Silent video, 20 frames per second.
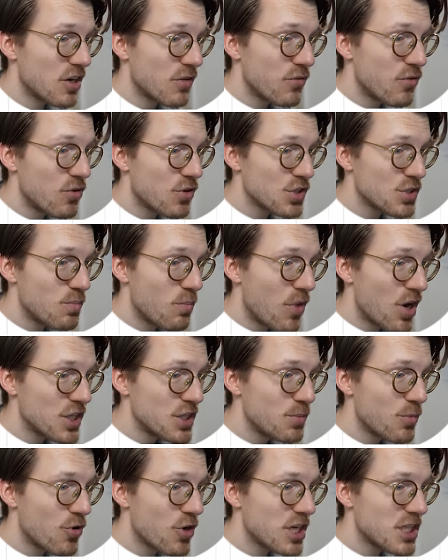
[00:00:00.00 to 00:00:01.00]
are of course
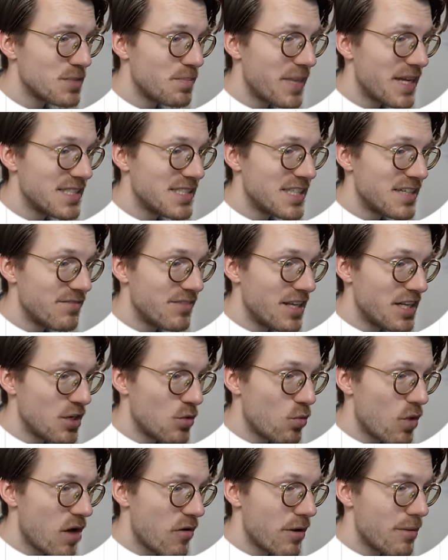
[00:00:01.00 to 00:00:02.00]
much more expensive than
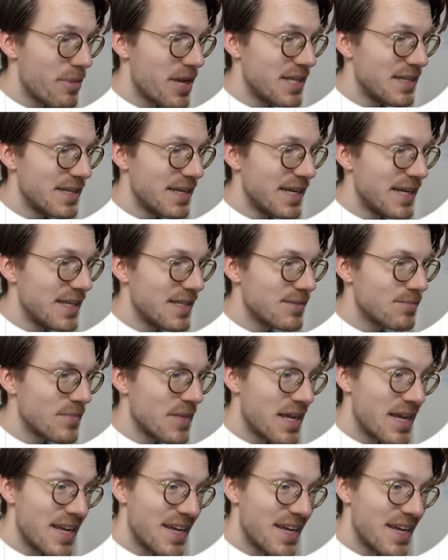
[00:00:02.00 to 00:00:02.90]
the Huawei Band 8.